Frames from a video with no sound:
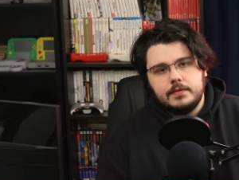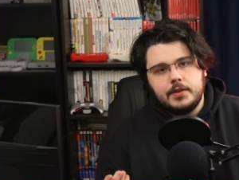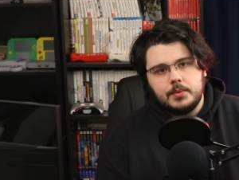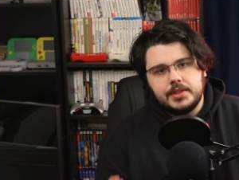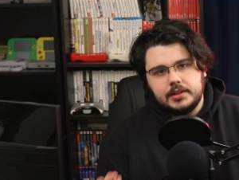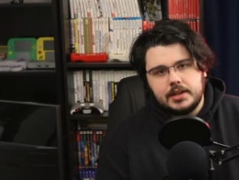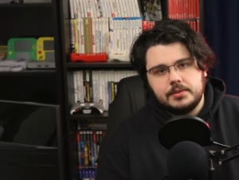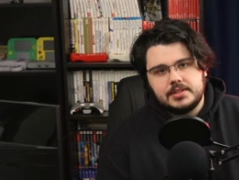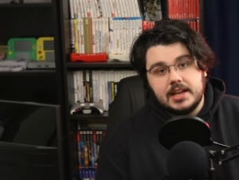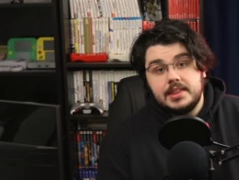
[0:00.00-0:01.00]
review what the
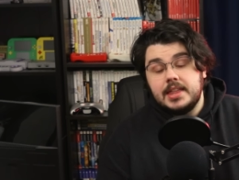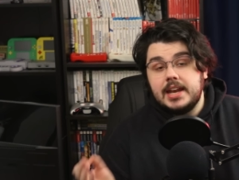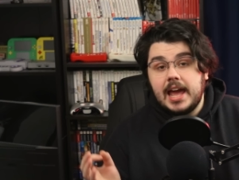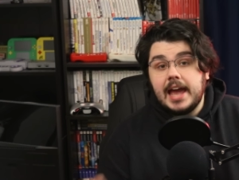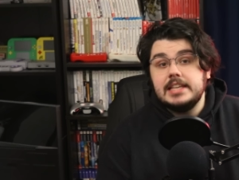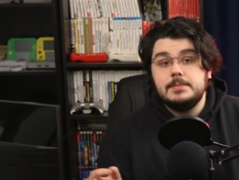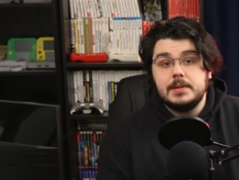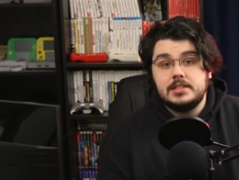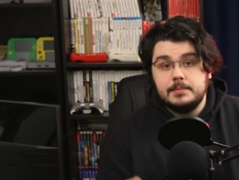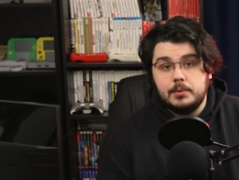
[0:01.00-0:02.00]
letter said that has
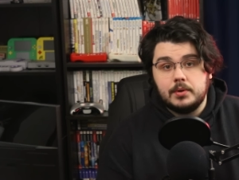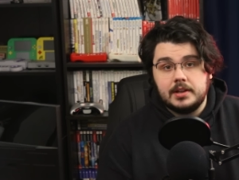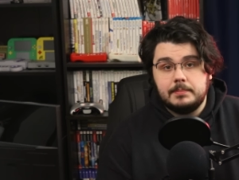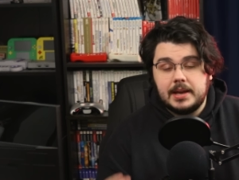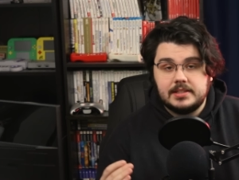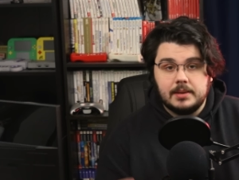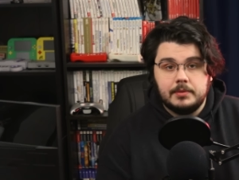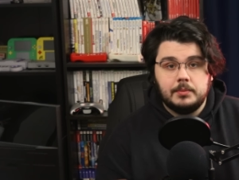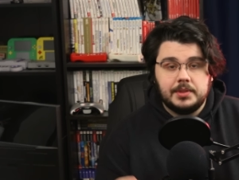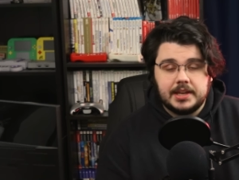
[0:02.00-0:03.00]
been supported by
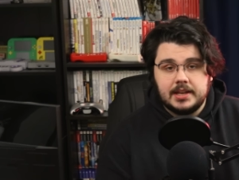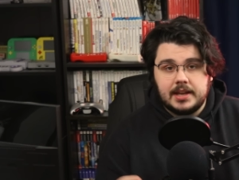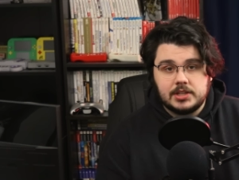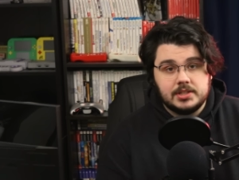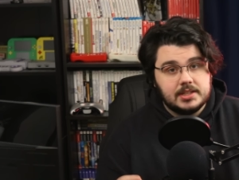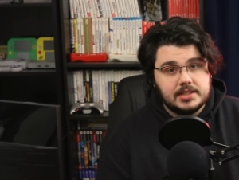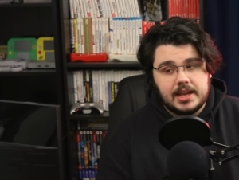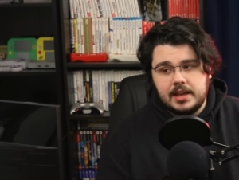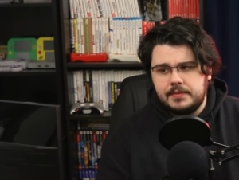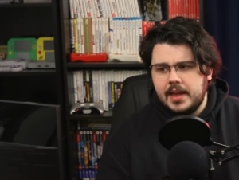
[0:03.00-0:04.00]
someone with a connection to
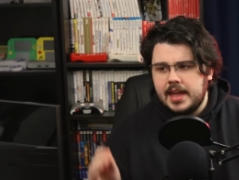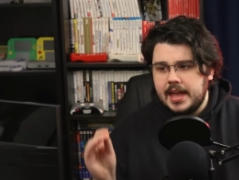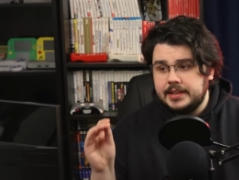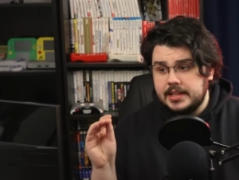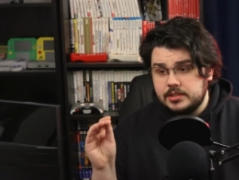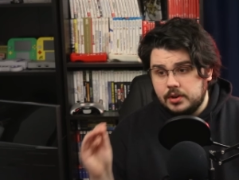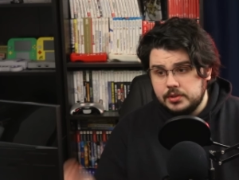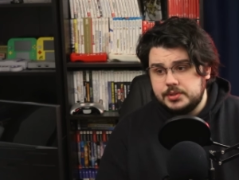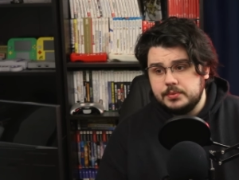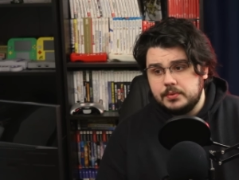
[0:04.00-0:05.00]
Dave, and let's
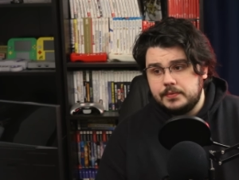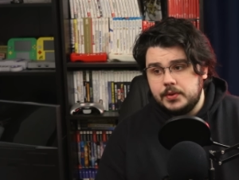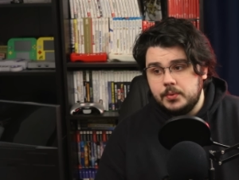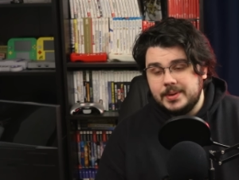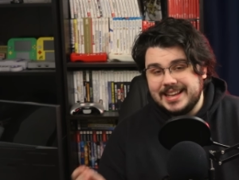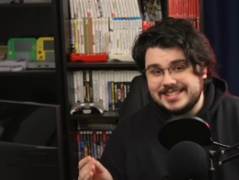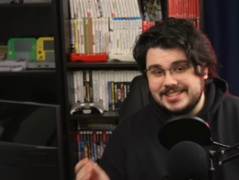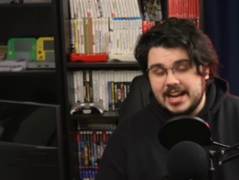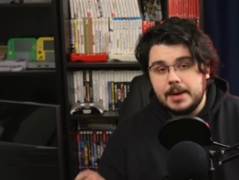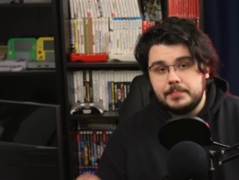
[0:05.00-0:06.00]
also review what has
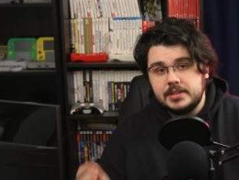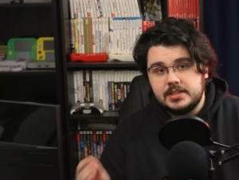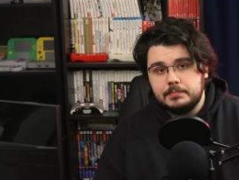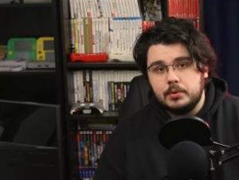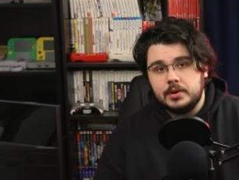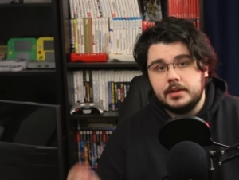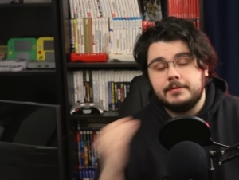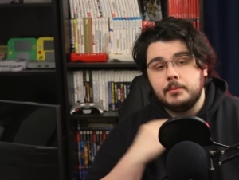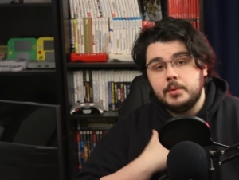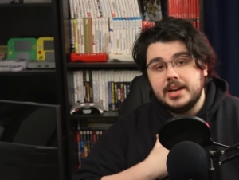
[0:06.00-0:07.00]
not been supported
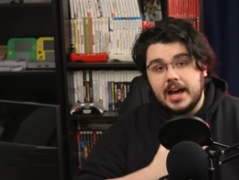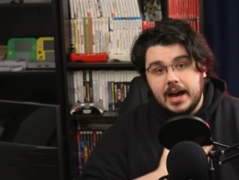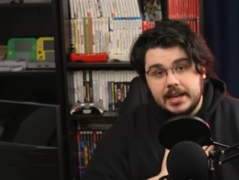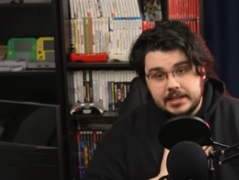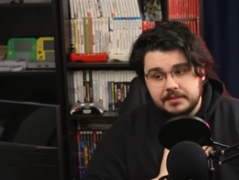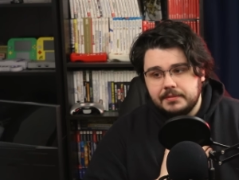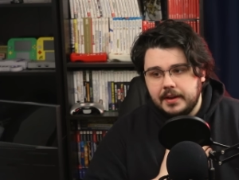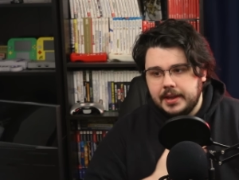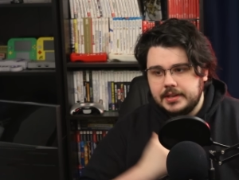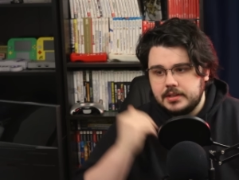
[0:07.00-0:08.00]
from what I can
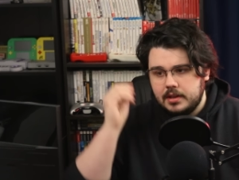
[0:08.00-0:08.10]
find.